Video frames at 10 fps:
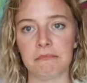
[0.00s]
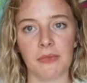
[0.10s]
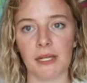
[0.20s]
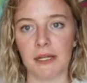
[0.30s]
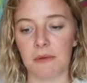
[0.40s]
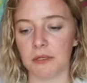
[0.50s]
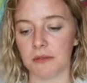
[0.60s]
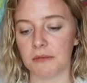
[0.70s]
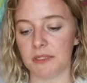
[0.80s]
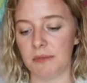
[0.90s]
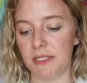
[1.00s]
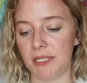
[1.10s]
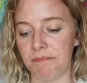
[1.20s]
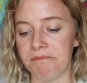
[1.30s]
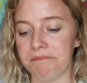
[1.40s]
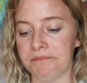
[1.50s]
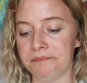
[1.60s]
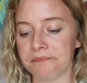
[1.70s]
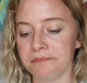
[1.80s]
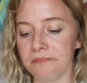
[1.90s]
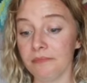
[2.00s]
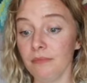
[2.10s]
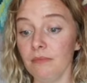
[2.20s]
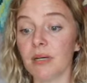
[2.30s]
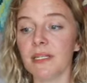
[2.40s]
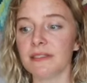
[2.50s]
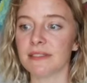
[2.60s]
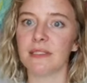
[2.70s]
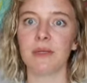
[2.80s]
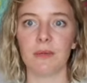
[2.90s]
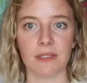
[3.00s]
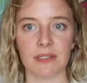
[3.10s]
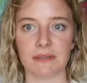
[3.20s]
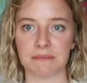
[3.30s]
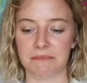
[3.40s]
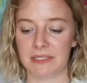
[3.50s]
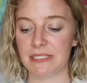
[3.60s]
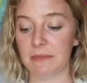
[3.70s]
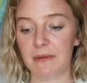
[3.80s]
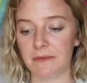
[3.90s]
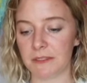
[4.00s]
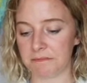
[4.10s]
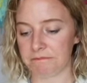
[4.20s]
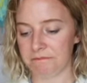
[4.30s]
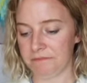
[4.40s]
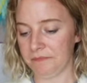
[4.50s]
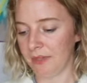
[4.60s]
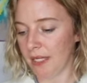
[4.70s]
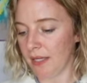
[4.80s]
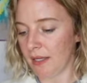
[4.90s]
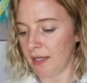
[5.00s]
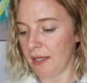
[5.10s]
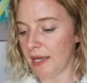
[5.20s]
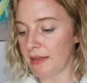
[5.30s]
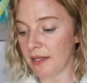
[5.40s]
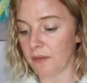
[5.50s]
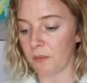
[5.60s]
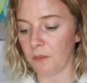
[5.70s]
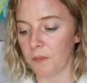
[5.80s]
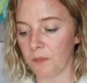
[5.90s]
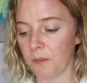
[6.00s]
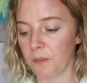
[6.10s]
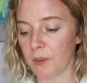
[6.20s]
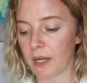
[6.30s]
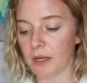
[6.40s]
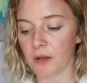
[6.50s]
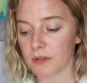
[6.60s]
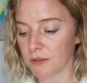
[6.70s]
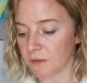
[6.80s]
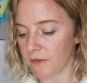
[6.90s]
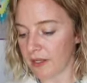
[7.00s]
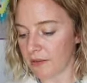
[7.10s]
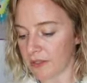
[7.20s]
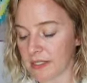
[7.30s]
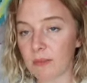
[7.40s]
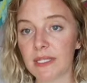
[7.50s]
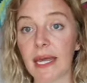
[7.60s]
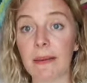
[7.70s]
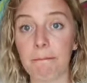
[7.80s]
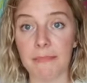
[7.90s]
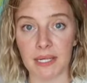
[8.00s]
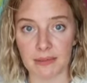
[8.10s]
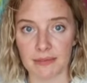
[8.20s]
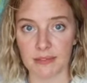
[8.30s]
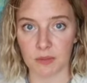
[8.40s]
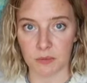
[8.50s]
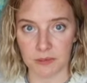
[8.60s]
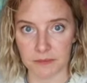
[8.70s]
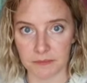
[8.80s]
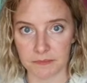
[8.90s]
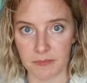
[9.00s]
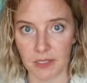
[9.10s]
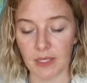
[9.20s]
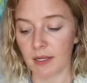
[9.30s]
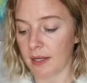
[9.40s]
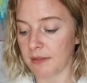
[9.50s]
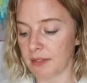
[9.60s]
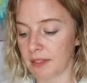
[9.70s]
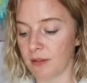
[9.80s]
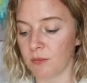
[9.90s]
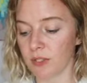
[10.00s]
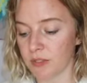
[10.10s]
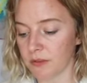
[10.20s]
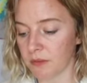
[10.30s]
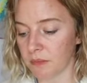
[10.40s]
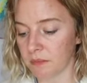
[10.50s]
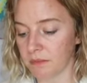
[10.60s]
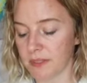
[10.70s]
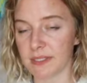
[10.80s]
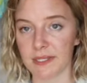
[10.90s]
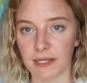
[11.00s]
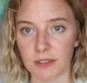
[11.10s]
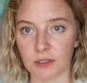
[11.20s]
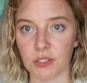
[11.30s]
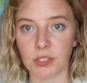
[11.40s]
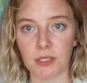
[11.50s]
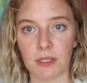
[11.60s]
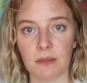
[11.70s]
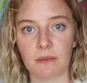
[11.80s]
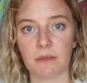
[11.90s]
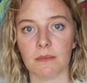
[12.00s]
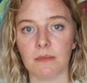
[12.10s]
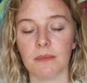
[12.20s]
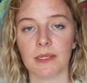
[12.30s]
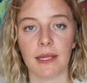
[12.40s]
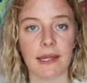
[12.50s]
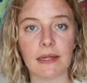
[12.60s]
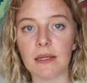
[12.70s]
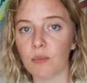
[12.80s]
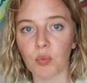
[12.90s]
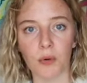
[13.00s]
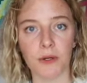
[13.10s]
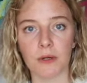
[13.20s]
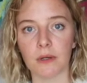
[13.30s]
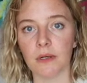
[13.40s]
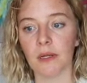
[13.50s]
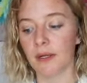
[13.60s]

Not anywhere close to being done. But it's gonna be worth it. It's gonna be fun. And then I also found someone that had made this quilt, and then the original designer, she like hand embroidered